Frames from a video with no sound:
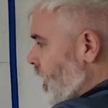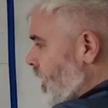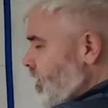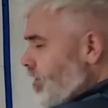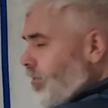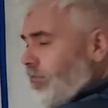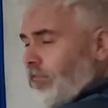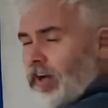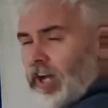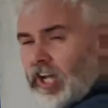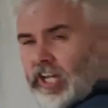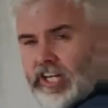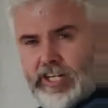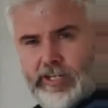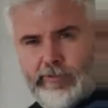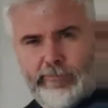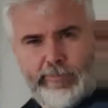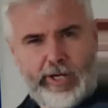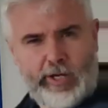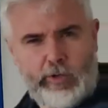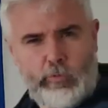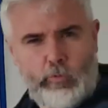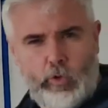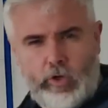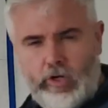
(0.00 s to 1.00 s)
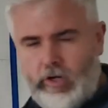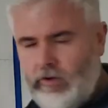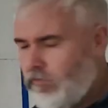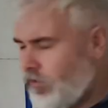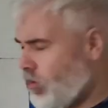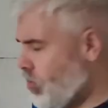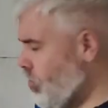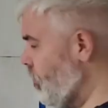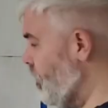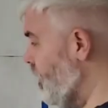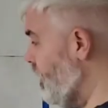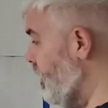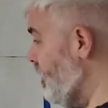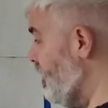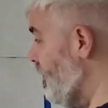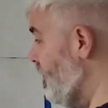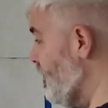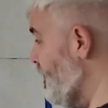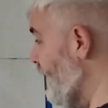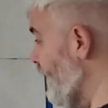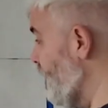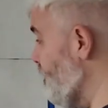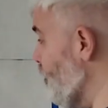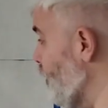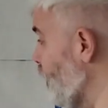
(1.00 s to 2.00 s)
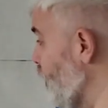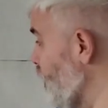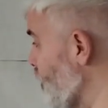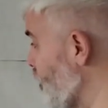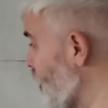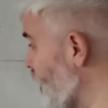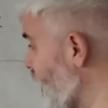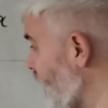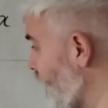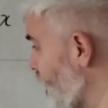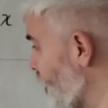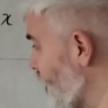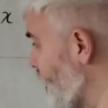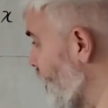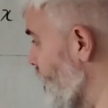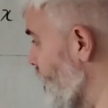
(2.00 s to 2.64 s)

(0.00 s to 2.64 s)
Dividing by 1 over 3 is like multiplying